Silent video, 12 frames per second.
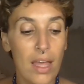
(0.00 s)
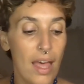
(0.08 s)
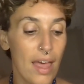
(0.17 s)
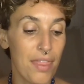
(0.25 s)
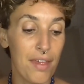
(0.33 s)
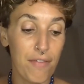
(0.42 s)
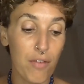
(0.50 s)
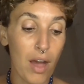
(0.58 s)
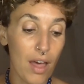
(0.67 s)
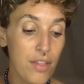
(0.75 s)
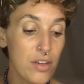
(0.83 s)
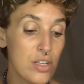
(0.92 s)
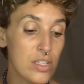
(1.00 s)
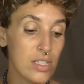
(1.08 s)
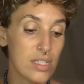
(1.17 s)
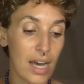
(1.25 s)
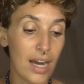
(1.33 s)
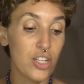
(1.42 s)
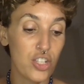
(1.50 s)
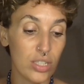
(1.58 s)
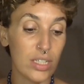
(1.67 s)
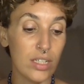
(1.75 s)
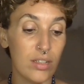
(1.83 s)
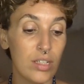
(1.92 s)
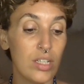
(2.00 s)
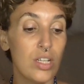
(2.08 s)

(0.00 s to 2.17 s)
And then for others, it's actually,